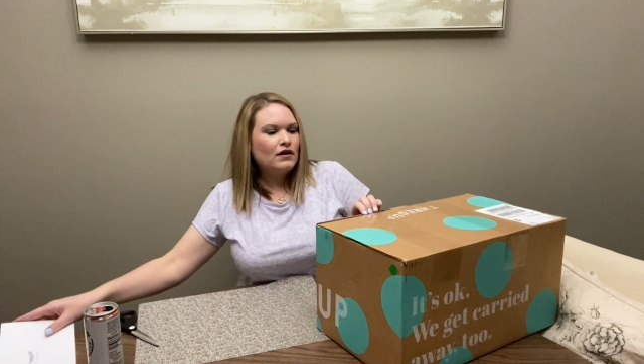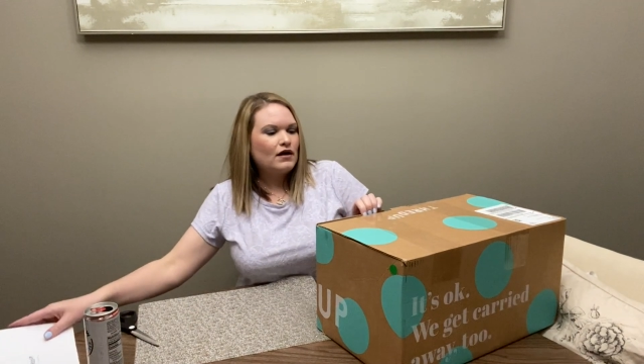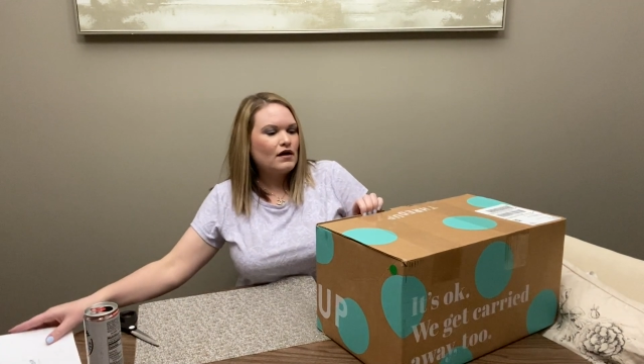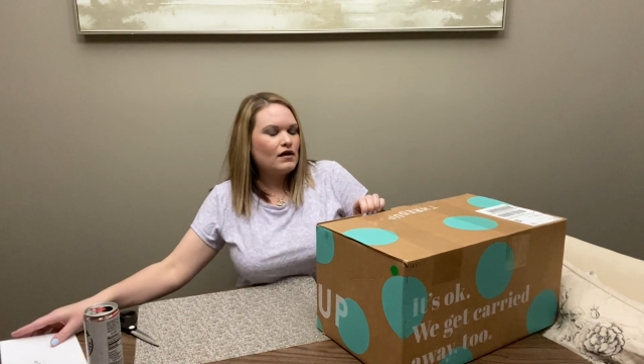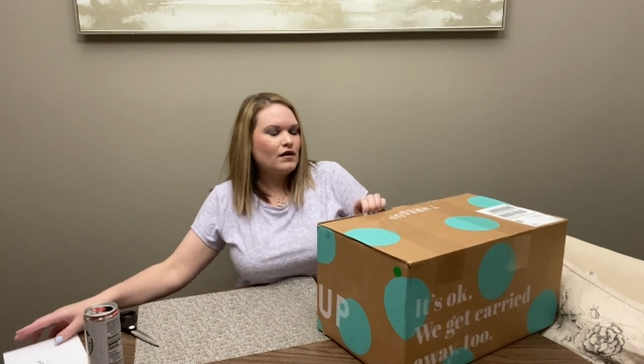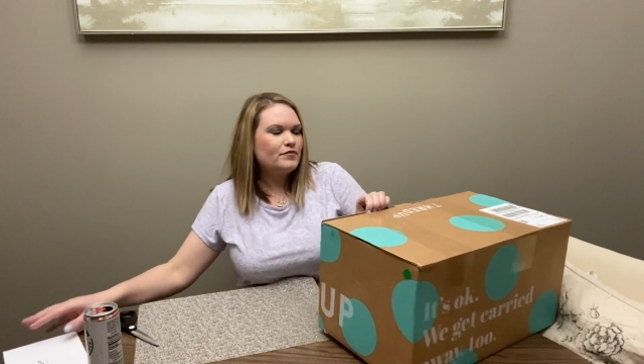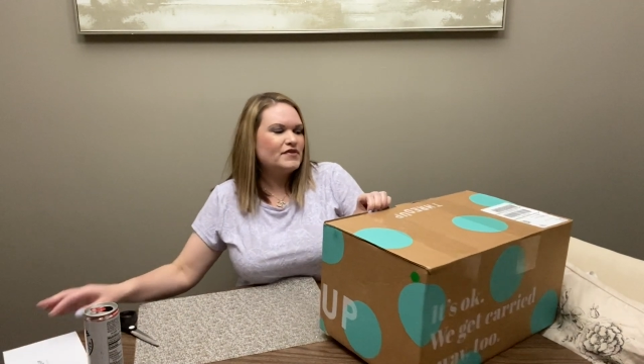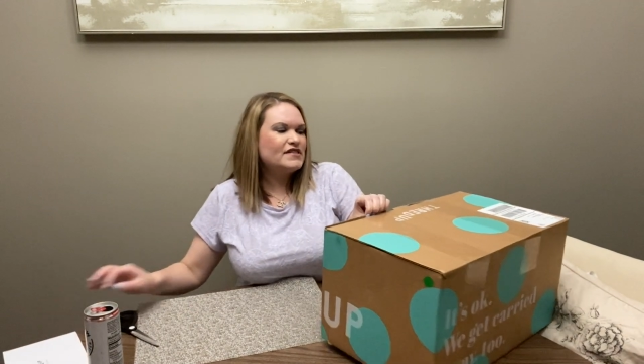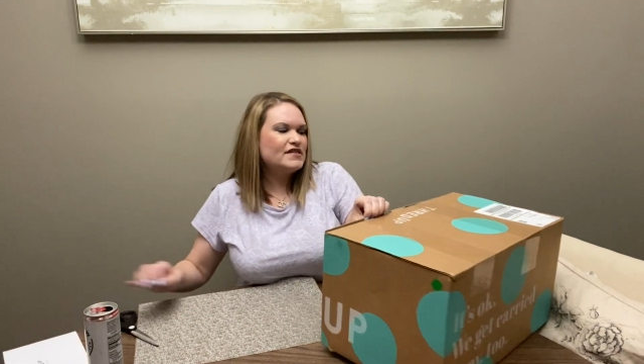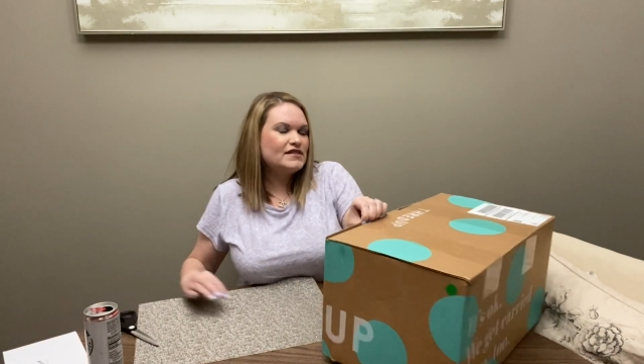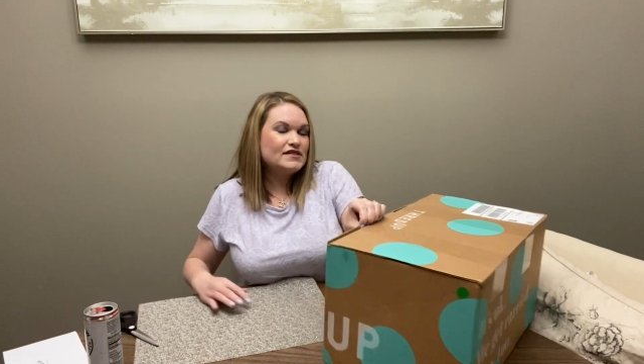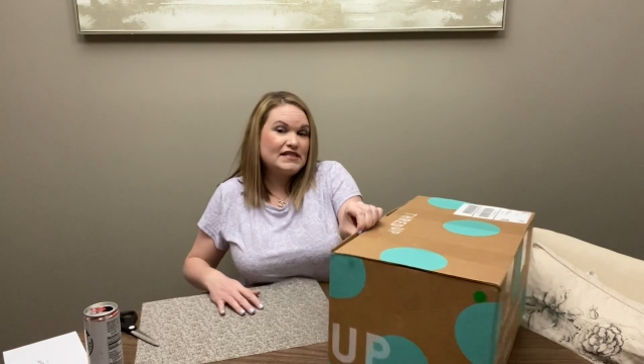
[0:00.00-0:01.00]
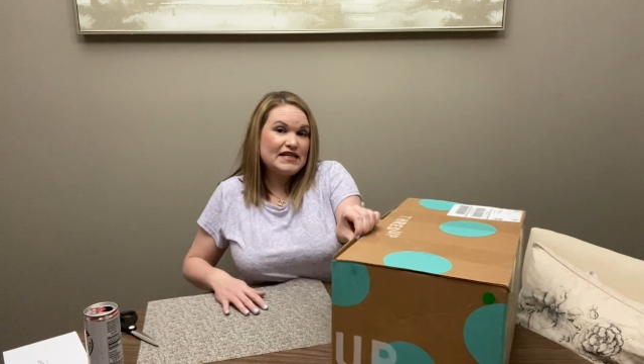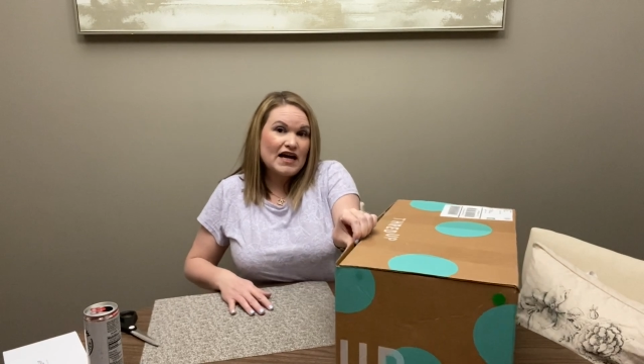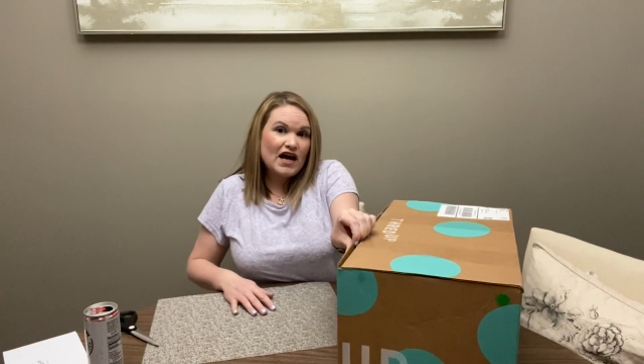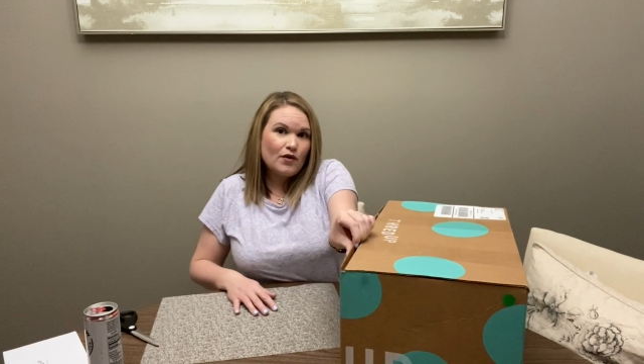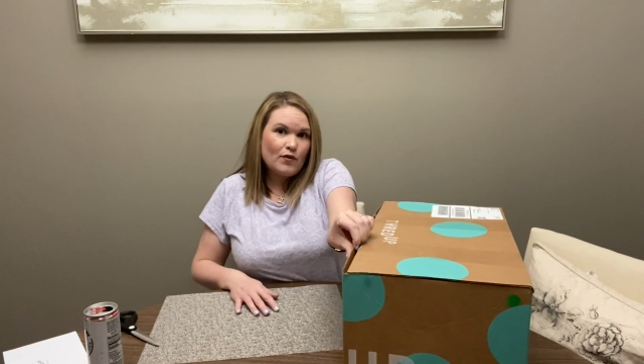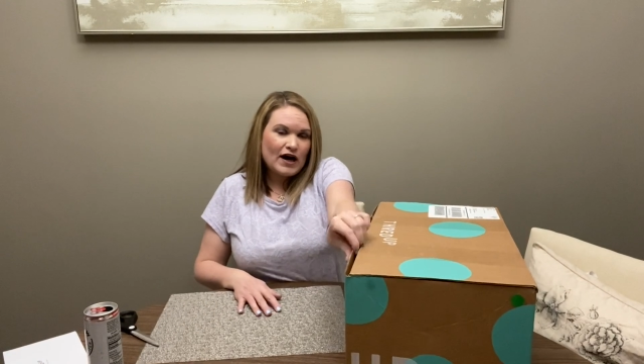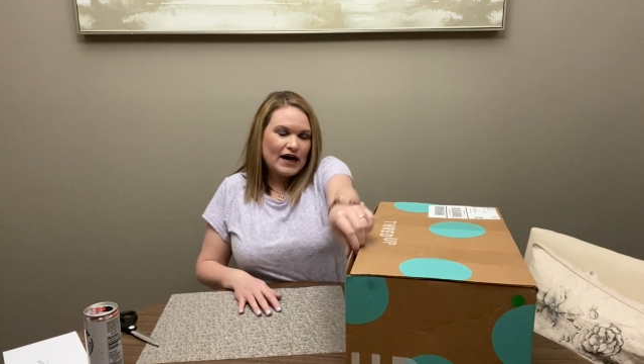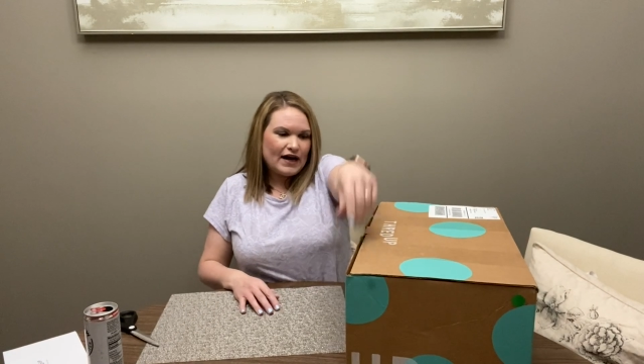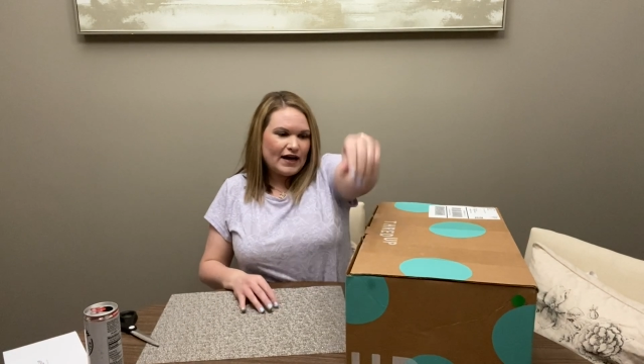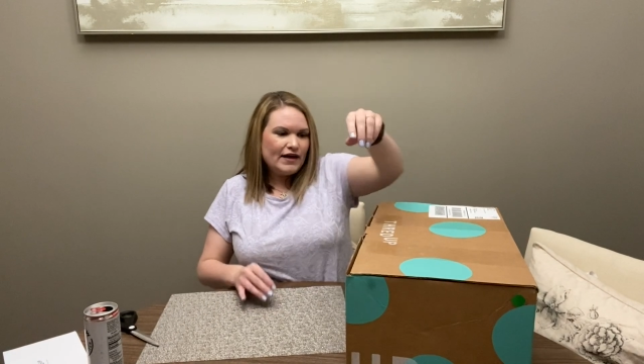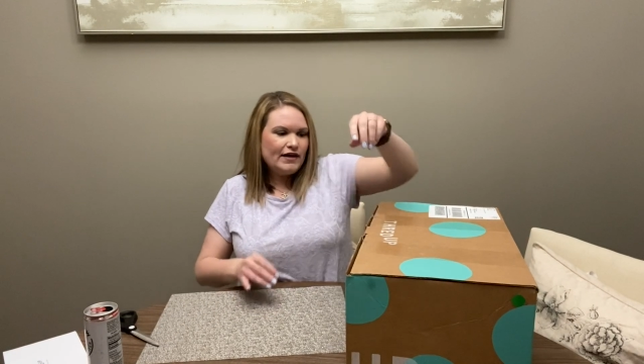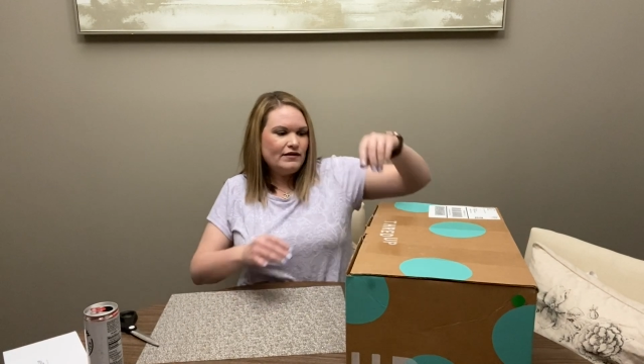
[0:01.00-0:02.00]
Um, this is D I
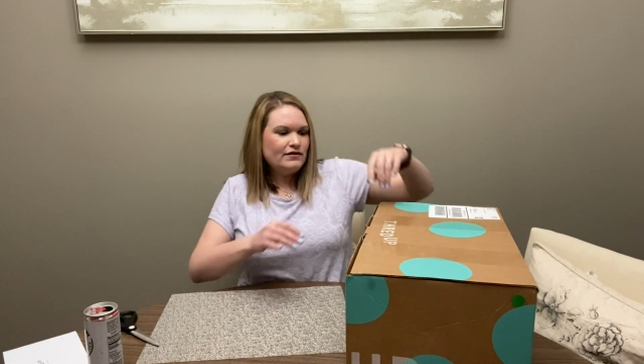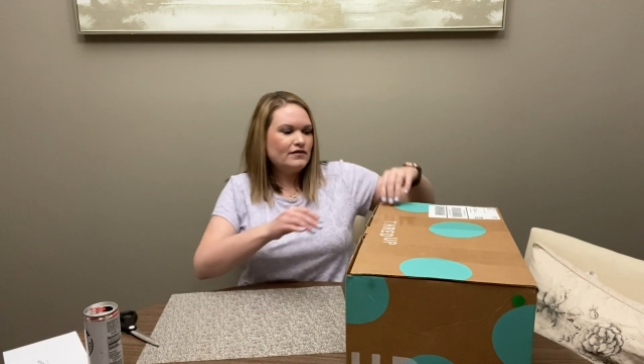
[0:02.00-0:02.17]
Y,